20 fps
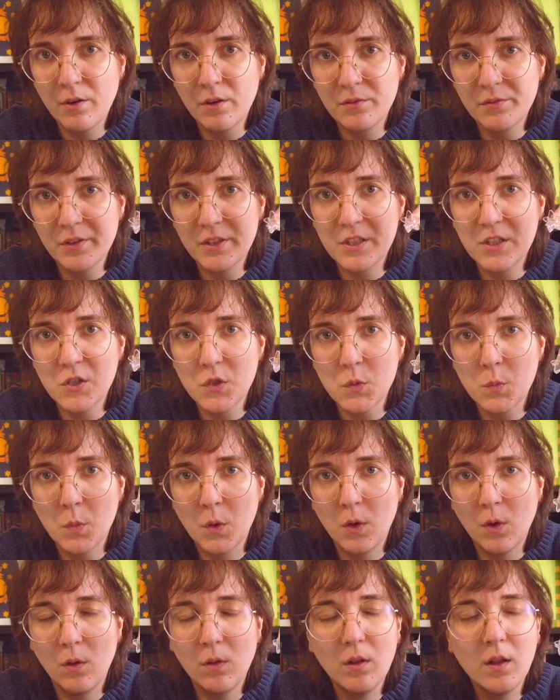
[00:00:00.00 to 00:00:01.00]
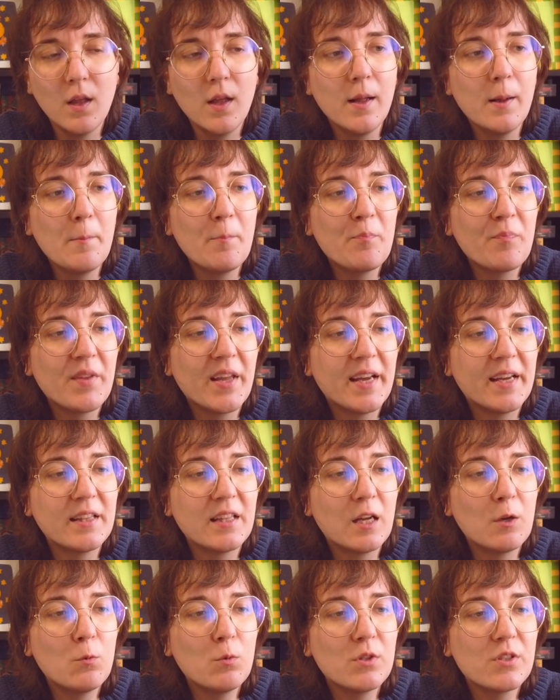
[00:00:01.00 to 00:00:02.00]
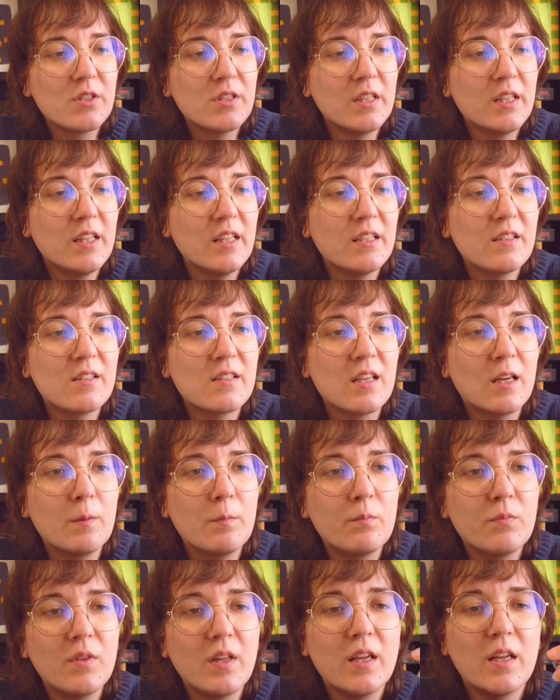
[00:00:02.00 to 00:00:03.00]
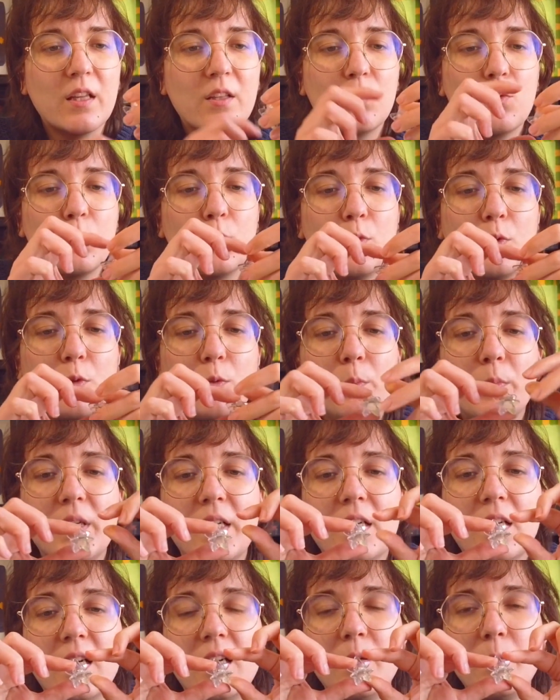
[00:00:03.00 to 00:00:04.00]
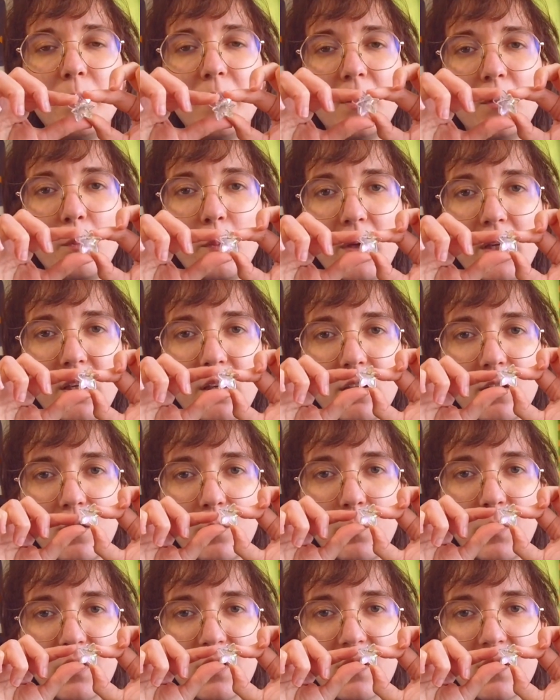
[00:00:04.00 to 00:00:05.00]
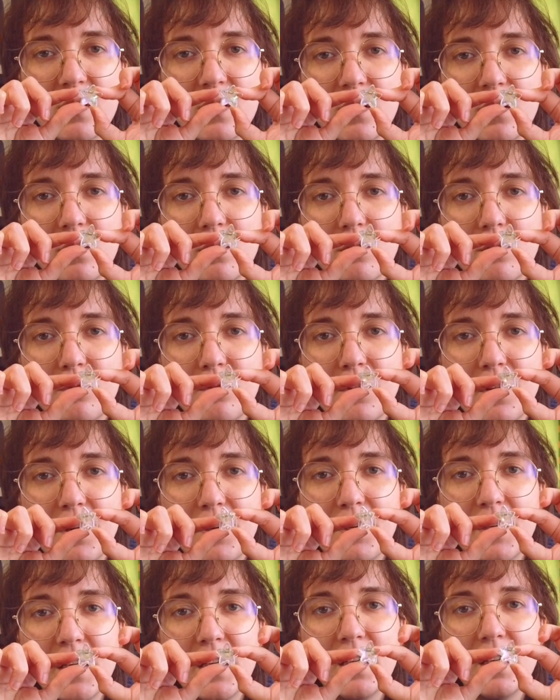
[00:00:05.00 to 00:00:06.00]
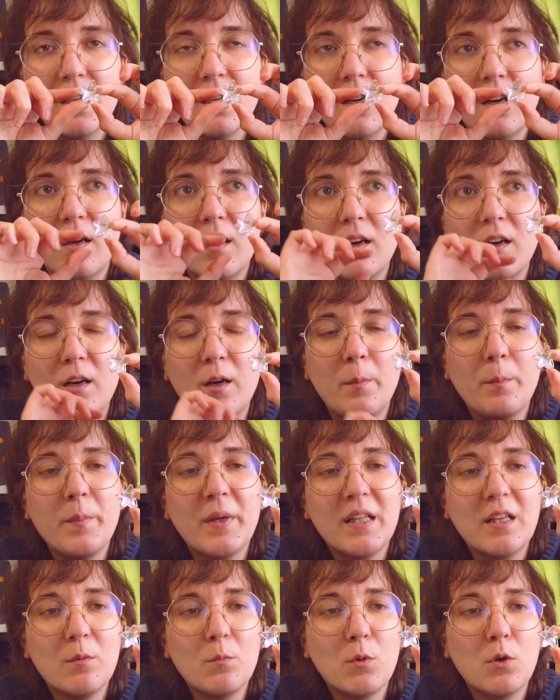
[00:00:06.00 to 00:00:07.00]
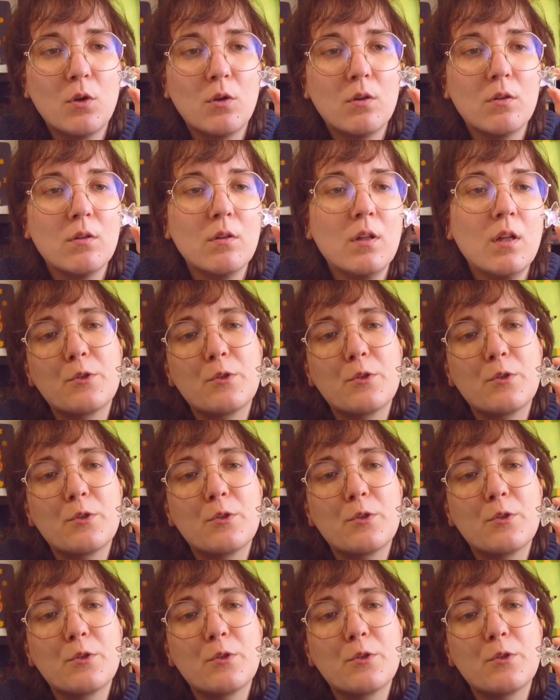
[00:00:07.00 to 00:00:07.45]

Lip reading: are very small, and I was needing some that will be a bit bigger but still very minimal.